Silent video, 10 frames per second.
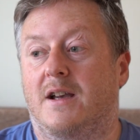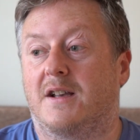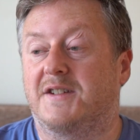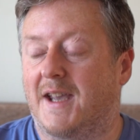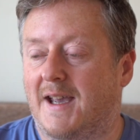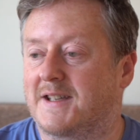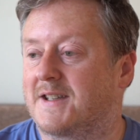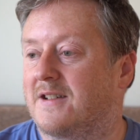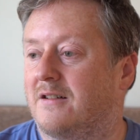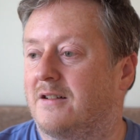So
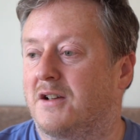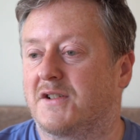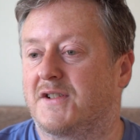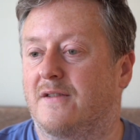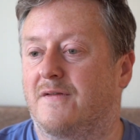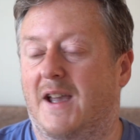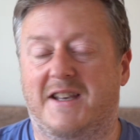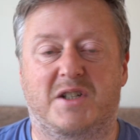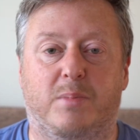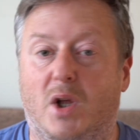yes, lots of
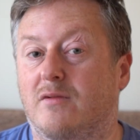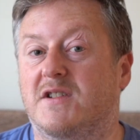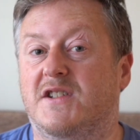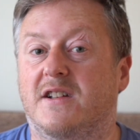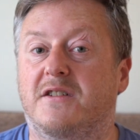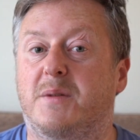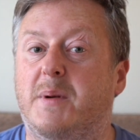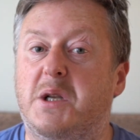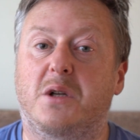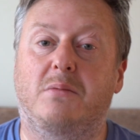exploring still to
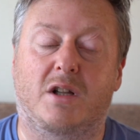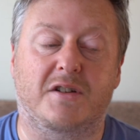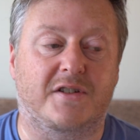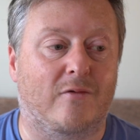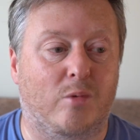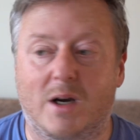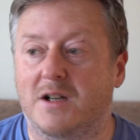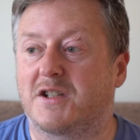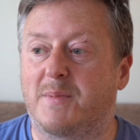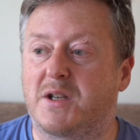be done, lots of
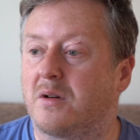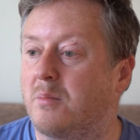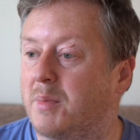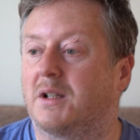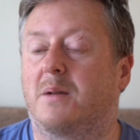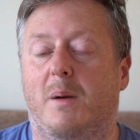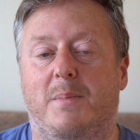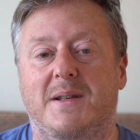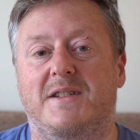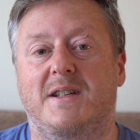work to be done, building my
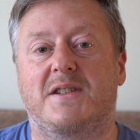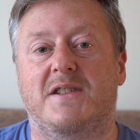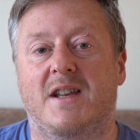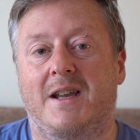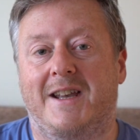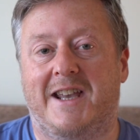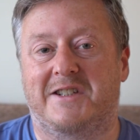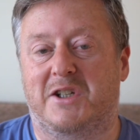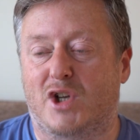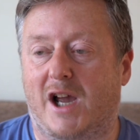business.
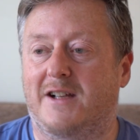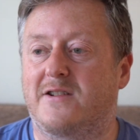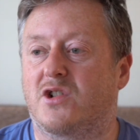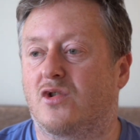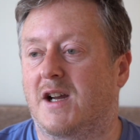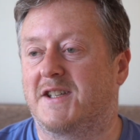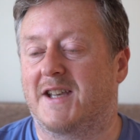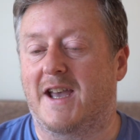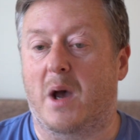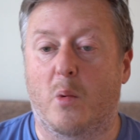It's a challenge trying to
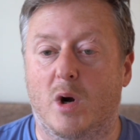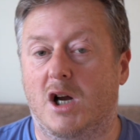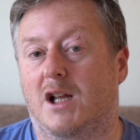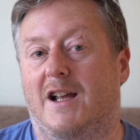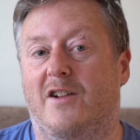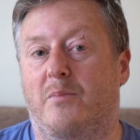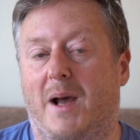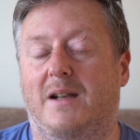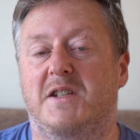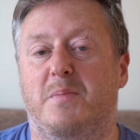get that work-life
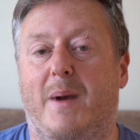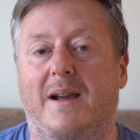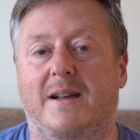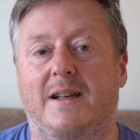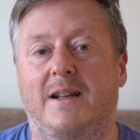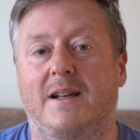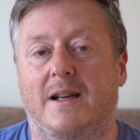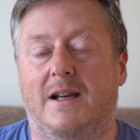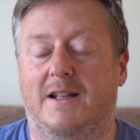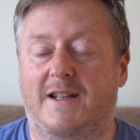balance back.
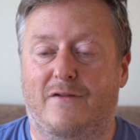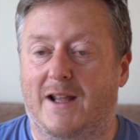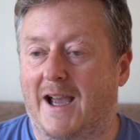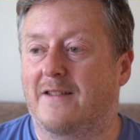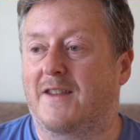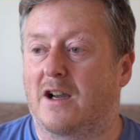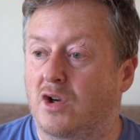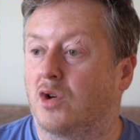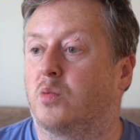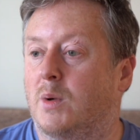Definitely had that
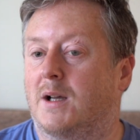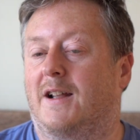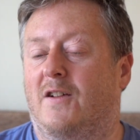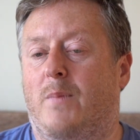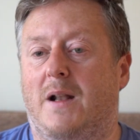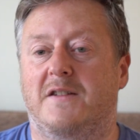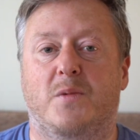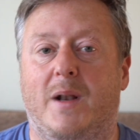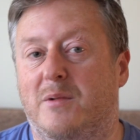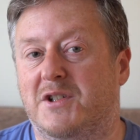good work-life balance
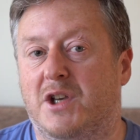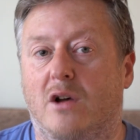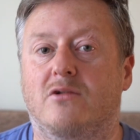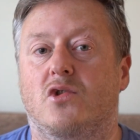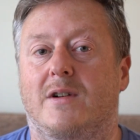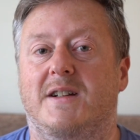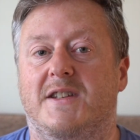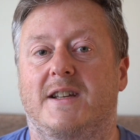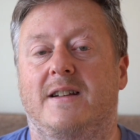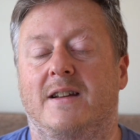when I was
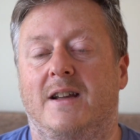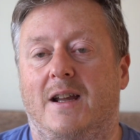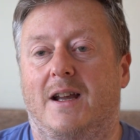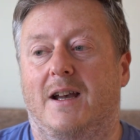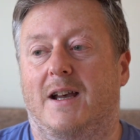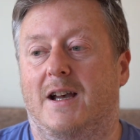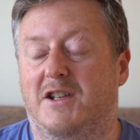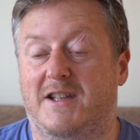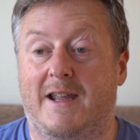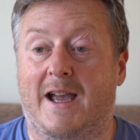contracting,
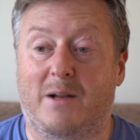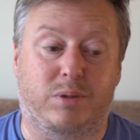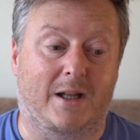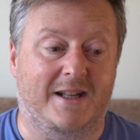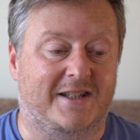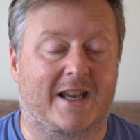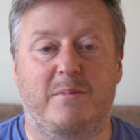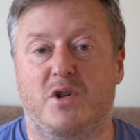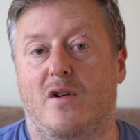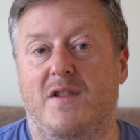because I had plenty of
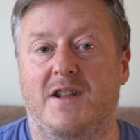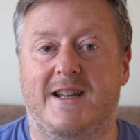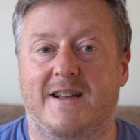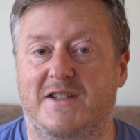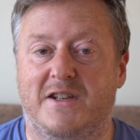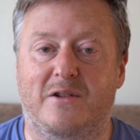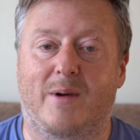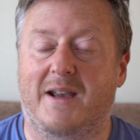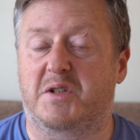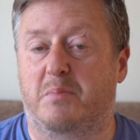time during the day to
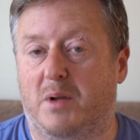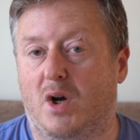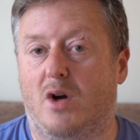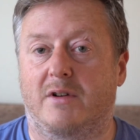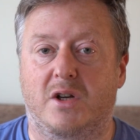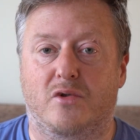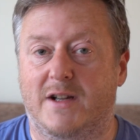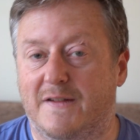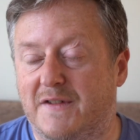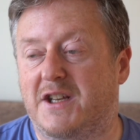explore and
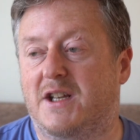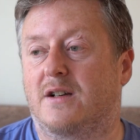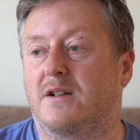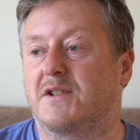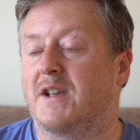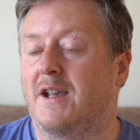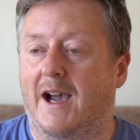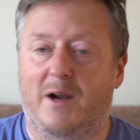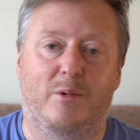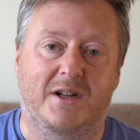create videos.
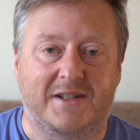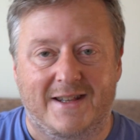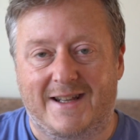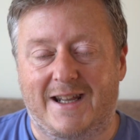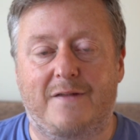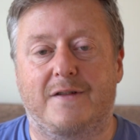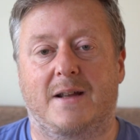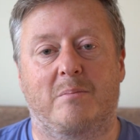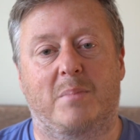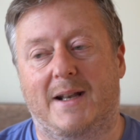I worked in the
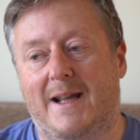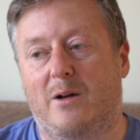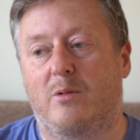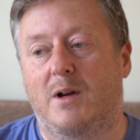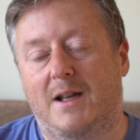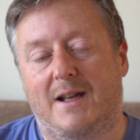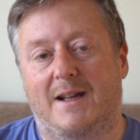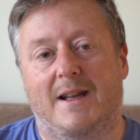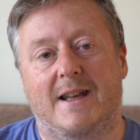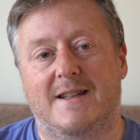evening, but now
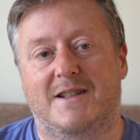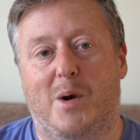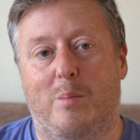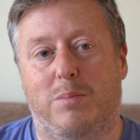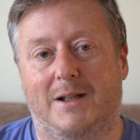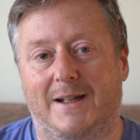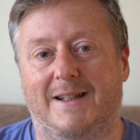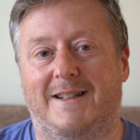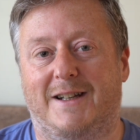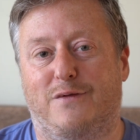it's
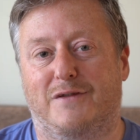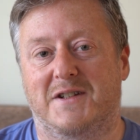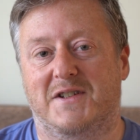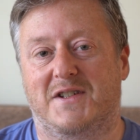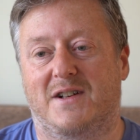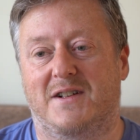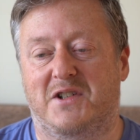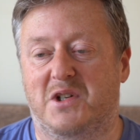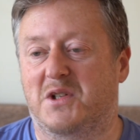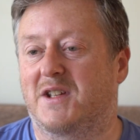completely different. So
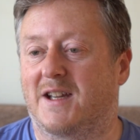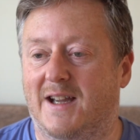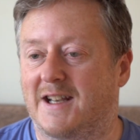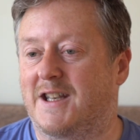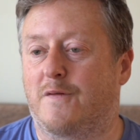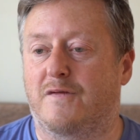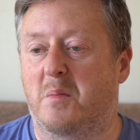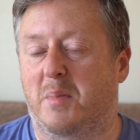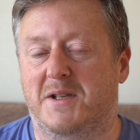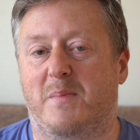it's just a
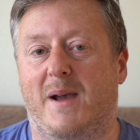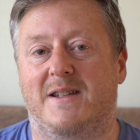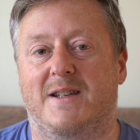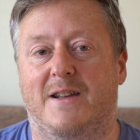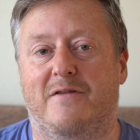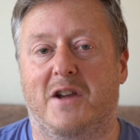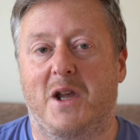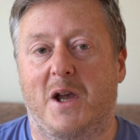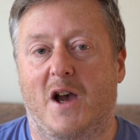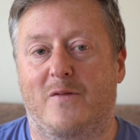different perspective
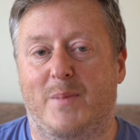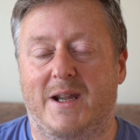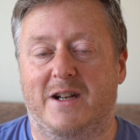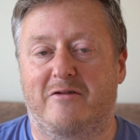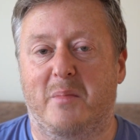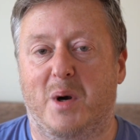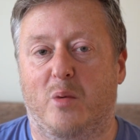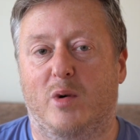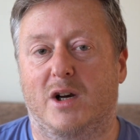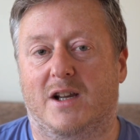of being a
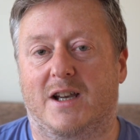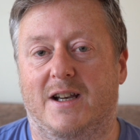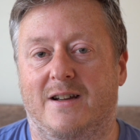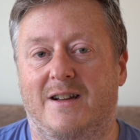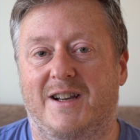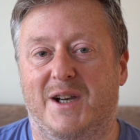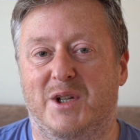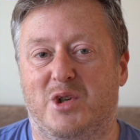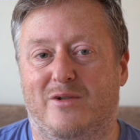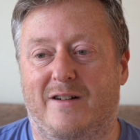remote worker
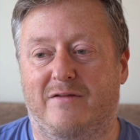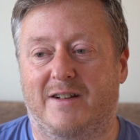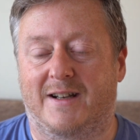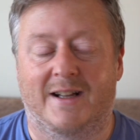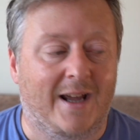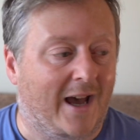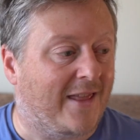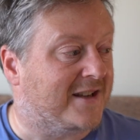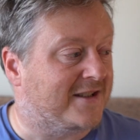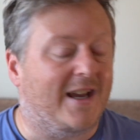and travelling. And
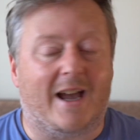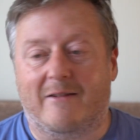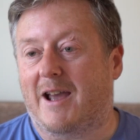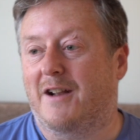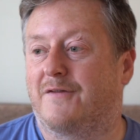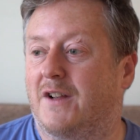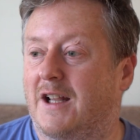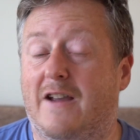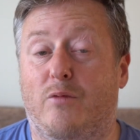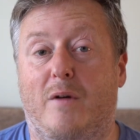that's it. I kind of feel
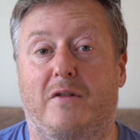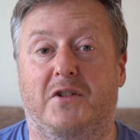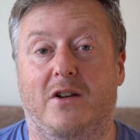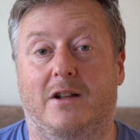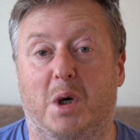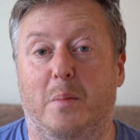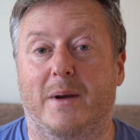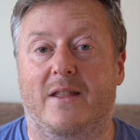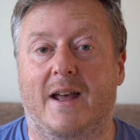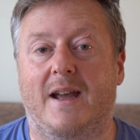like I've waffled on a little
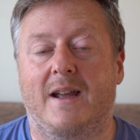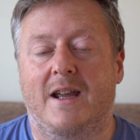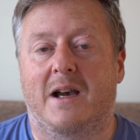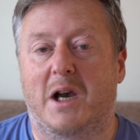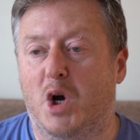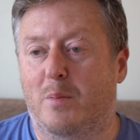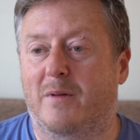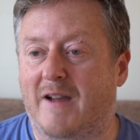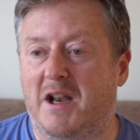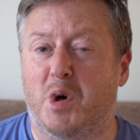bit there. I hope
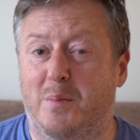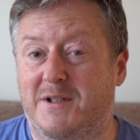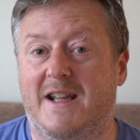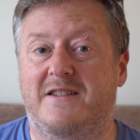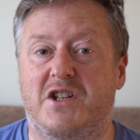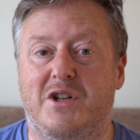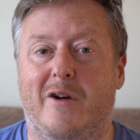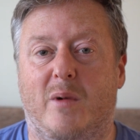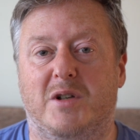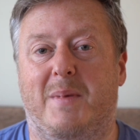I've kind of updated you
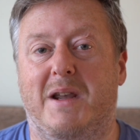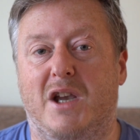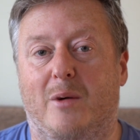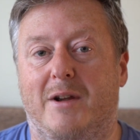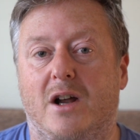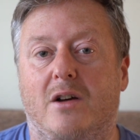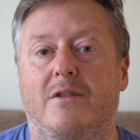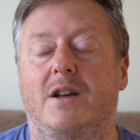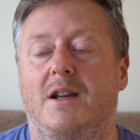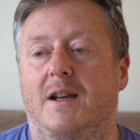on what's been going on.